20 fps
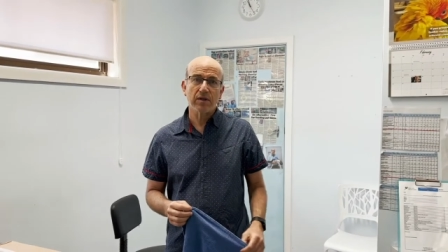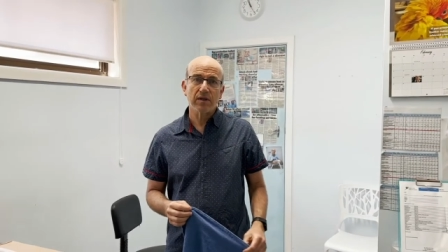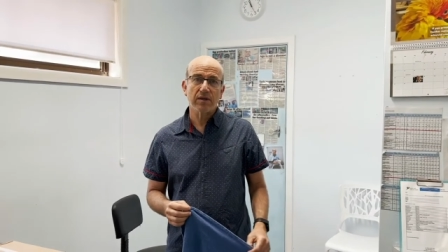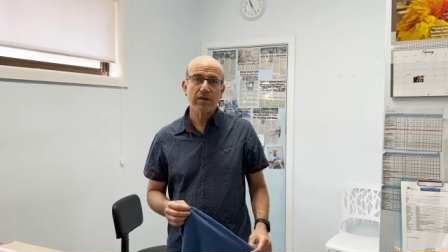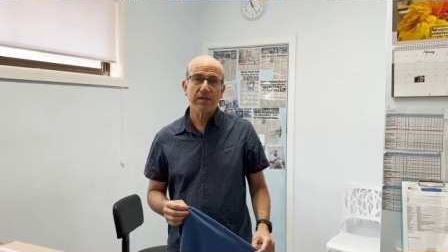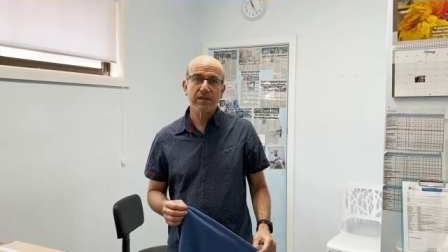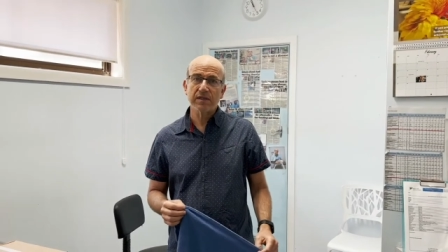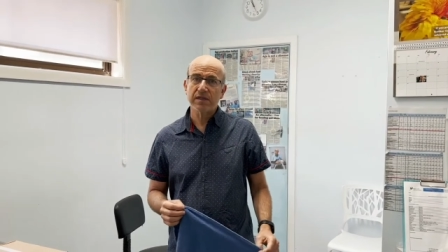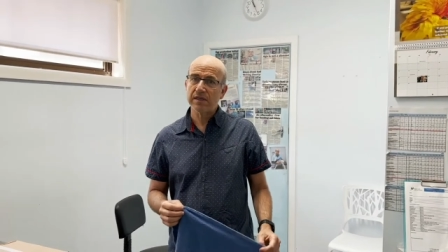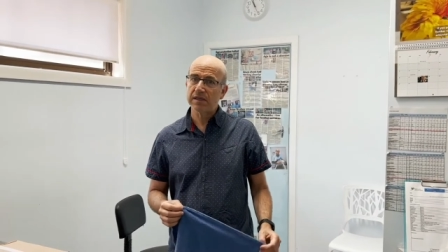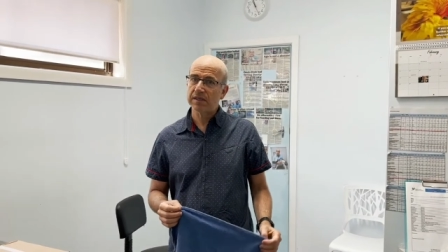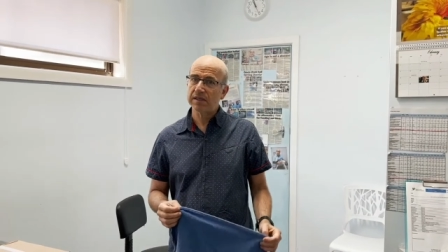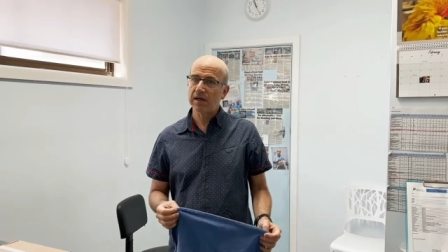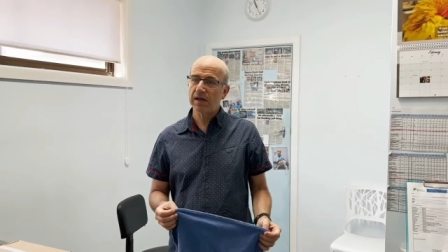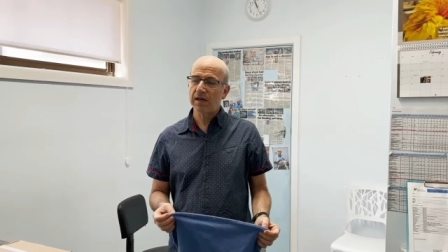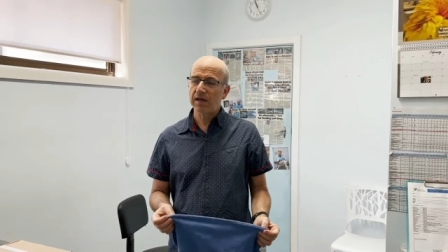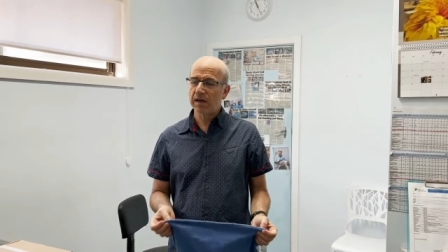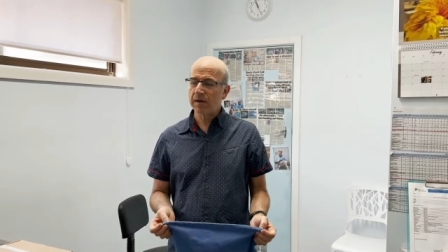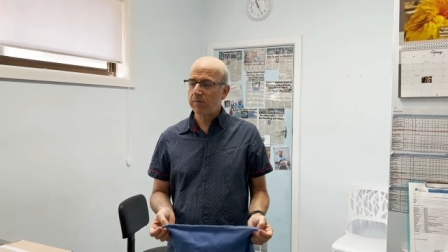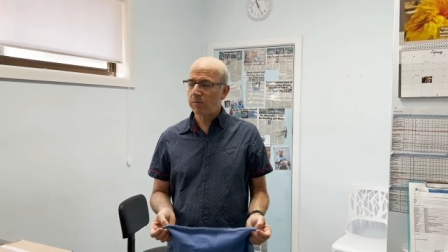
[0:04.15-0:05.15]
this is a
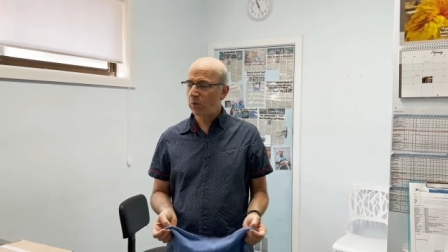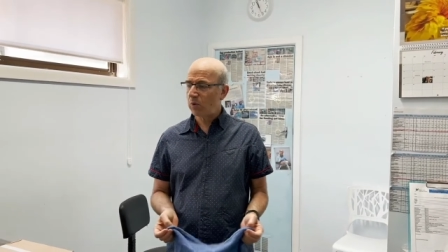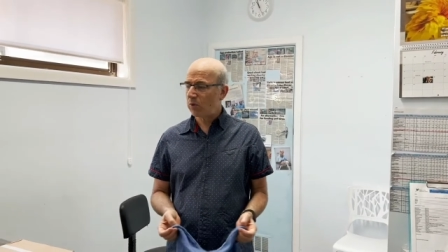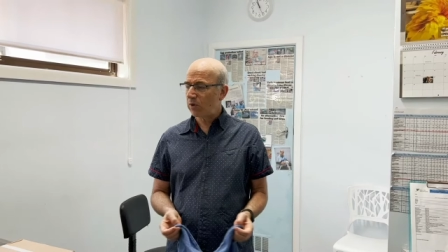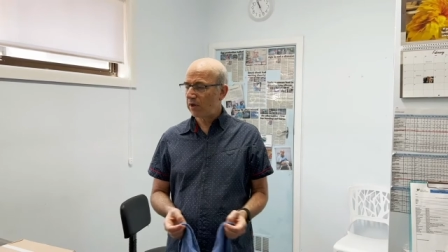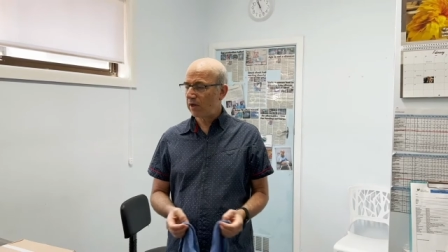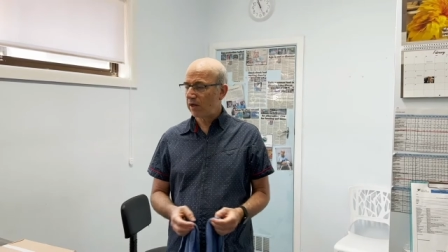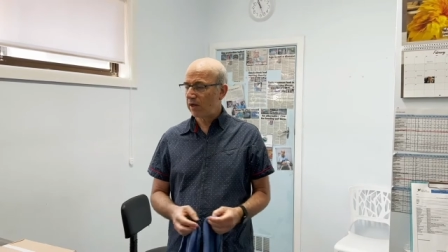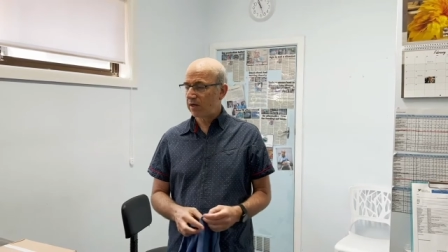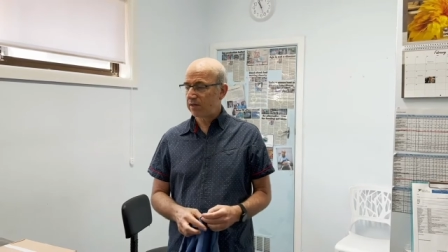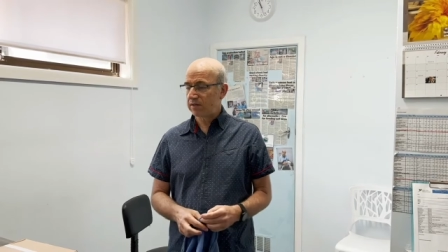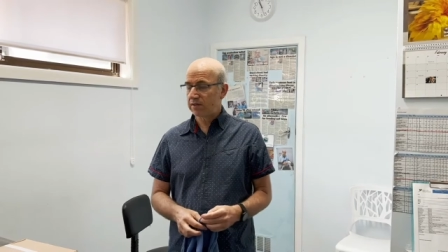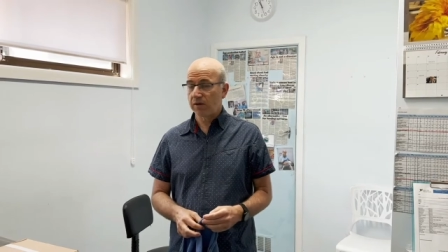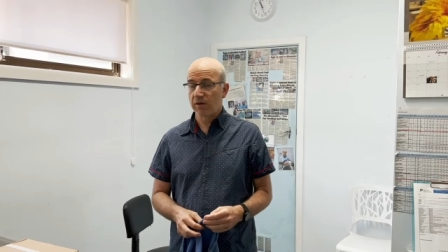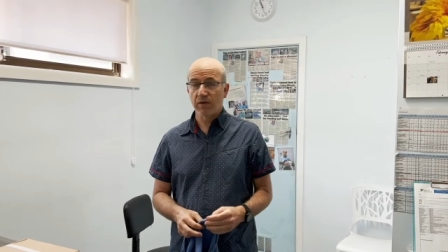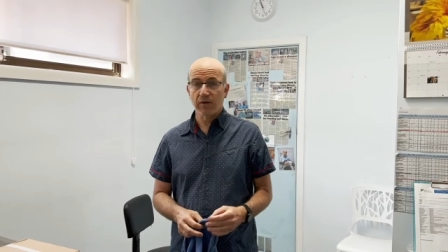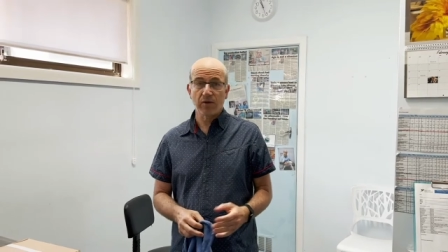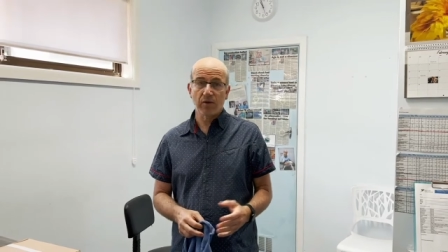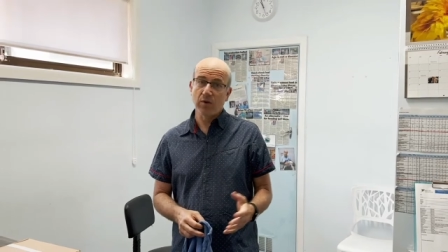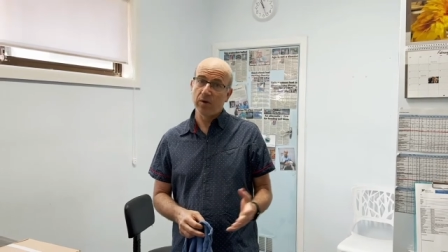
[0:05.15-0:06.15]
Sunday morning, and it's the
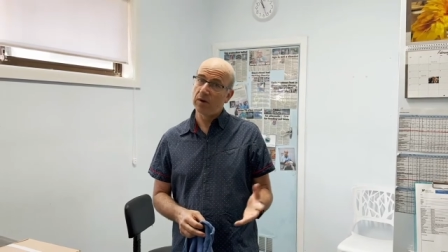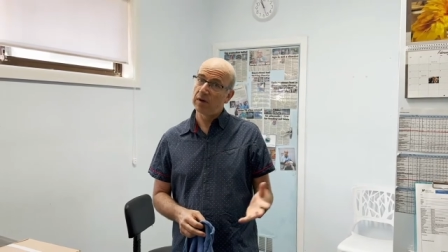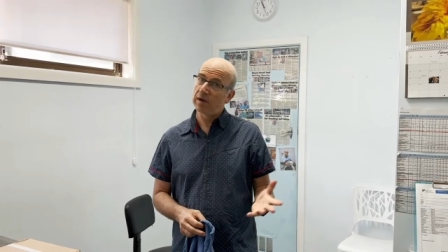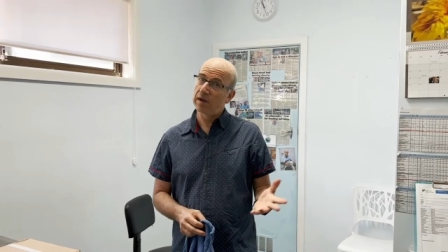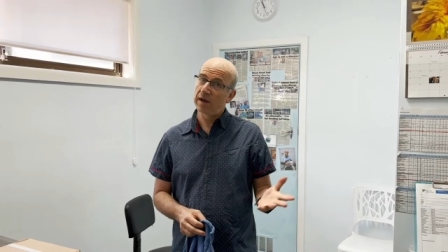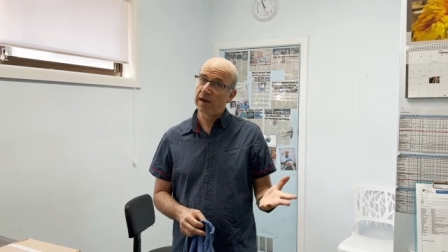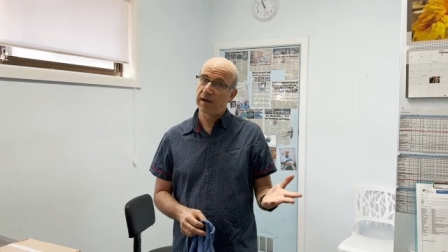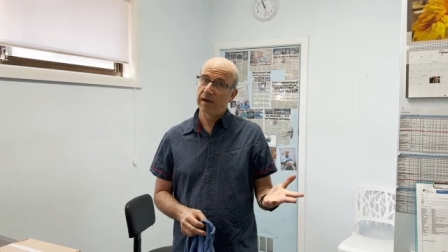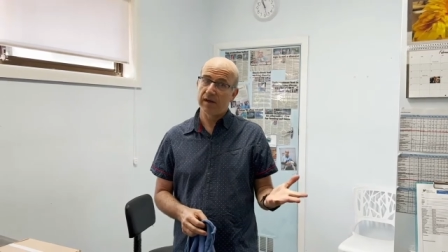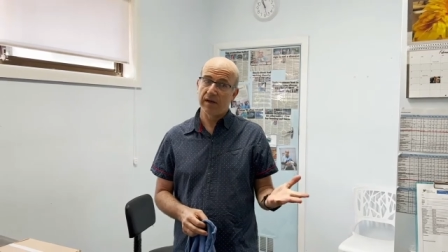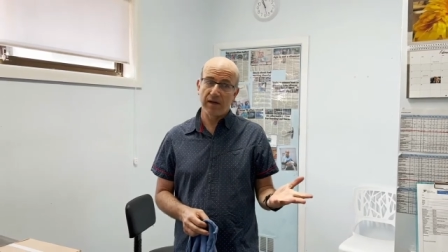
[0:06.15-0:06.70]
third like